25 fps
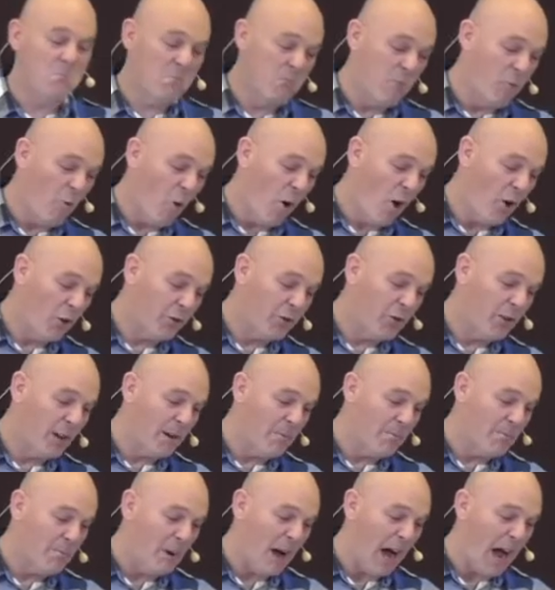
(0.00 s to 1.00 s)
water
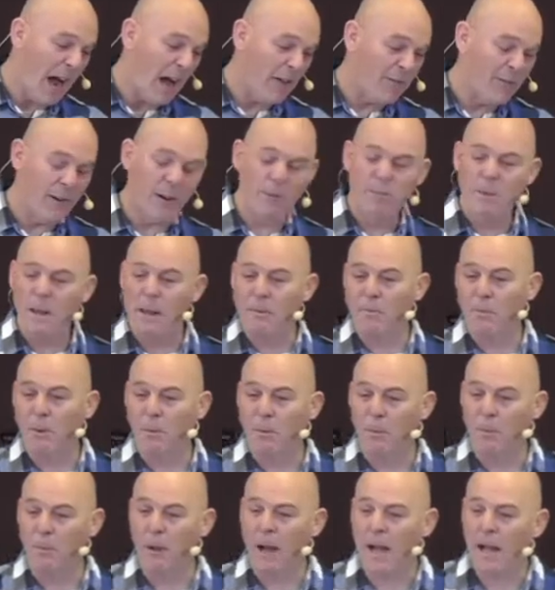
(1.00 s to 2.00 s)
bath and a bit of
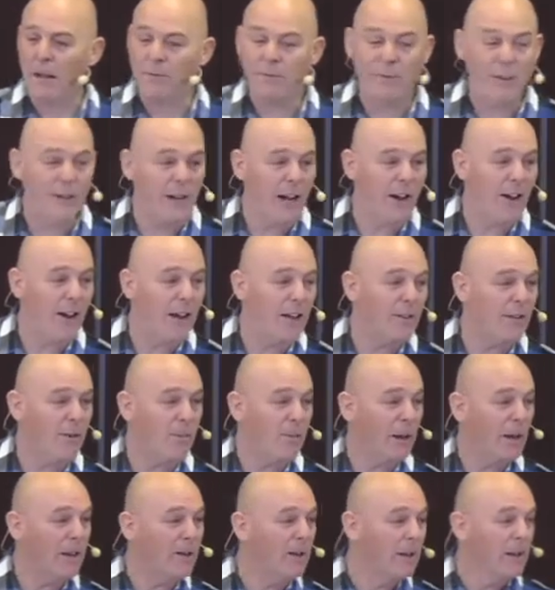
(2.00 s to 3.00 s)
bubble bath. You know, it is a
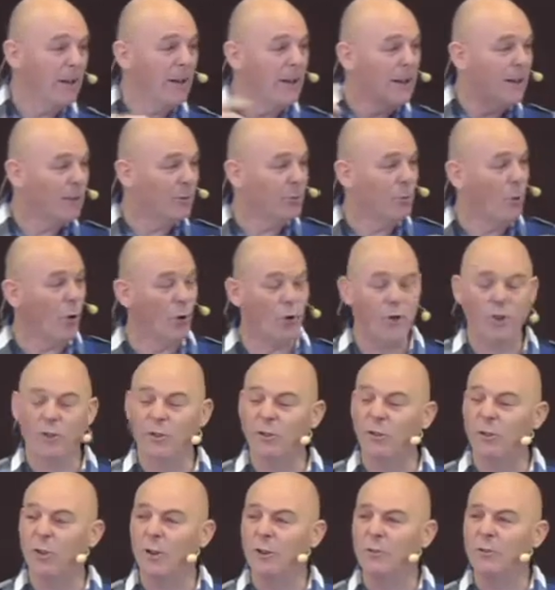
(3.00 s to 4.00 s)
bit of washing
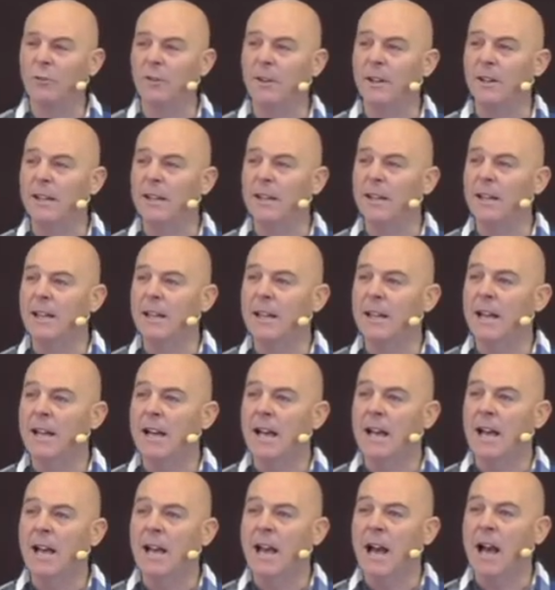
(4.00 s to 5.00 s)
stuff.
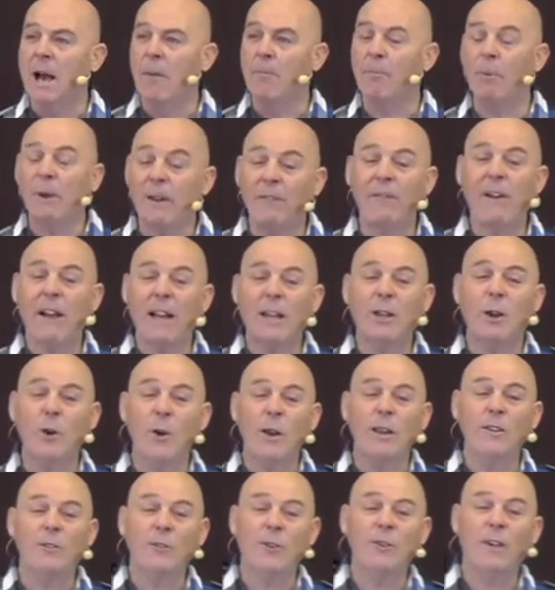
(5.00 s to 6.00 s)
But if I go
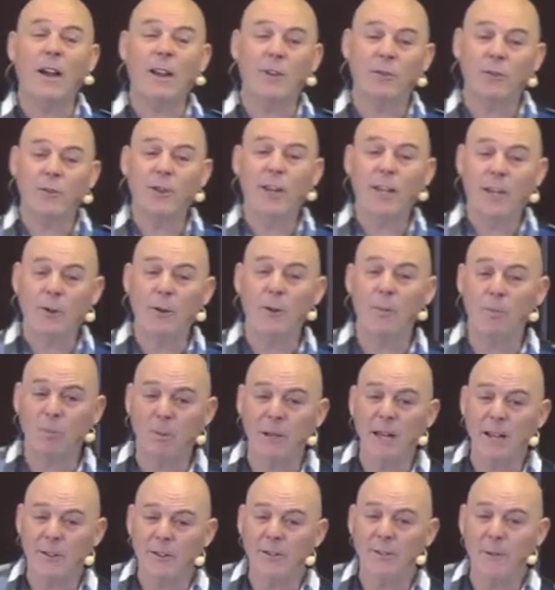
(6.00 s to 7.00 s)
into that secret
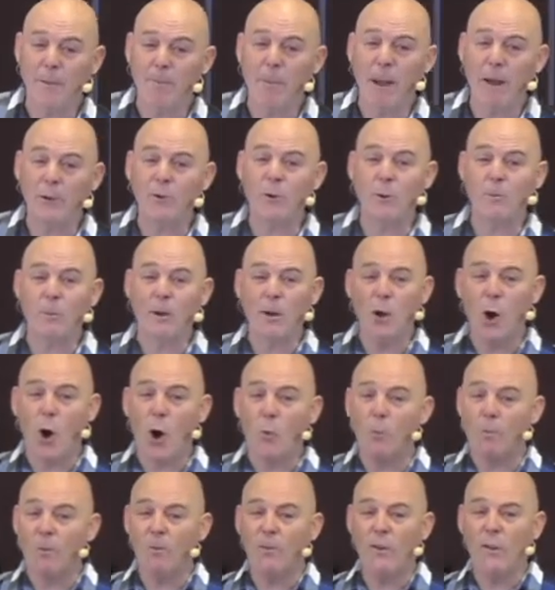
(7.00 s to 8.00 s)
place in the bedroom and
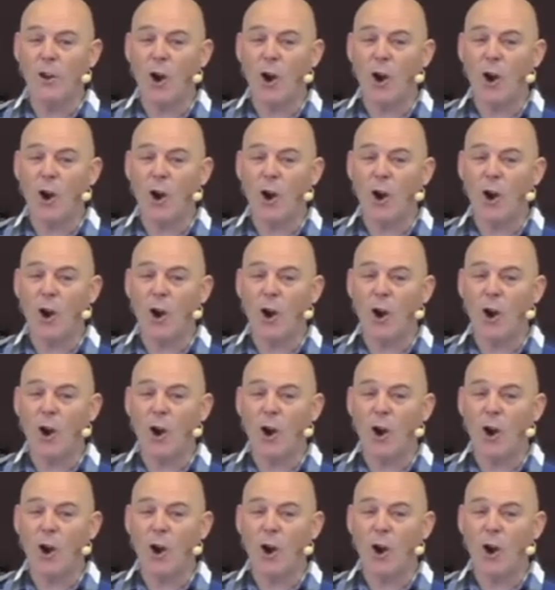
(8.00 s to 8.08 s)
open the